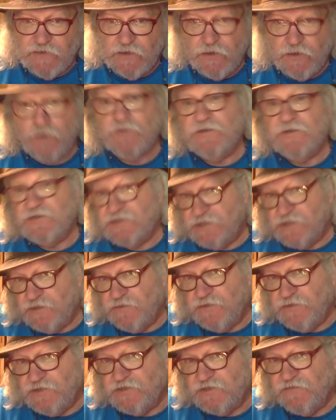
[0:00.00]
or the
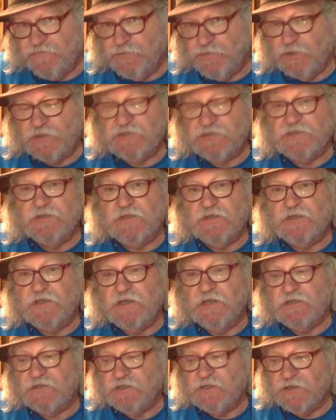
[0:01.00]
series of books in the
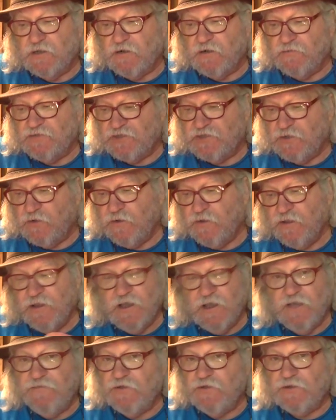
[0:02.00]
case there. So
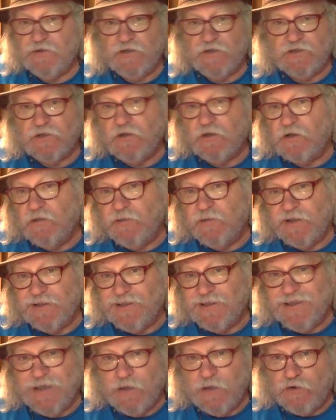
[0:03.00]
if you're going to talk about
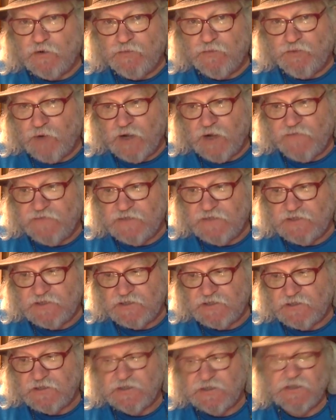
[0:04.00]
the outer
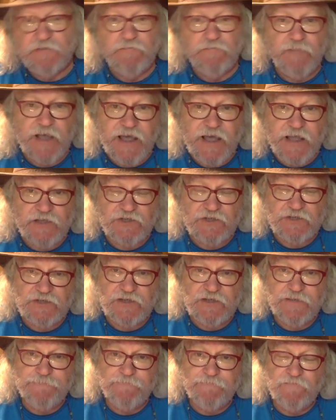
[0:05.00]
provinces in Matched,
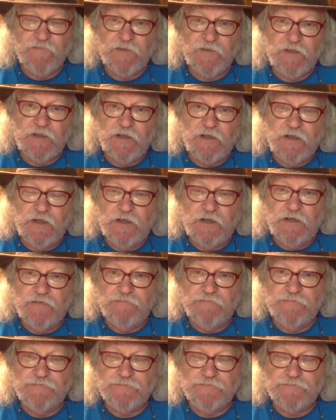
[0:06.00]
um,